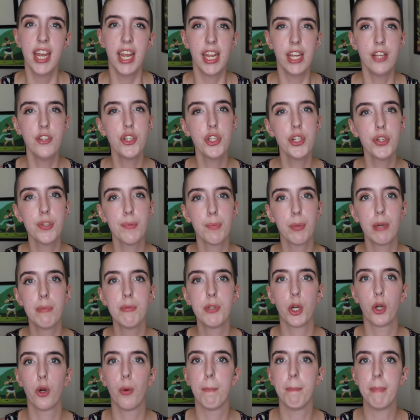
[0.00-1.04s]

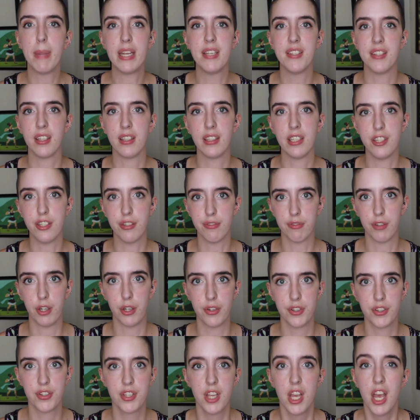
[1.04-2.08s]
angiosperms are amazingly
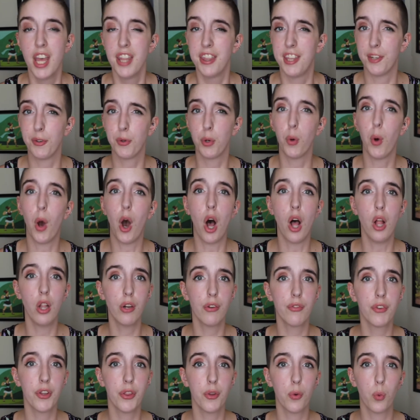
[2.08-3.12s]
diverse. They grow all
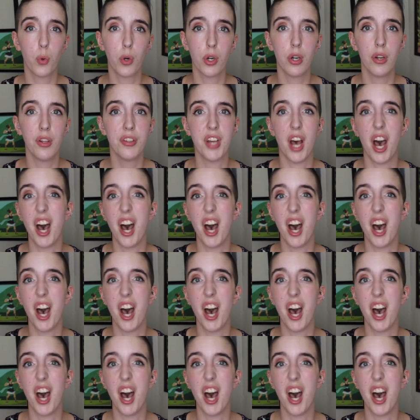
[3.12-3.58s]
over the world,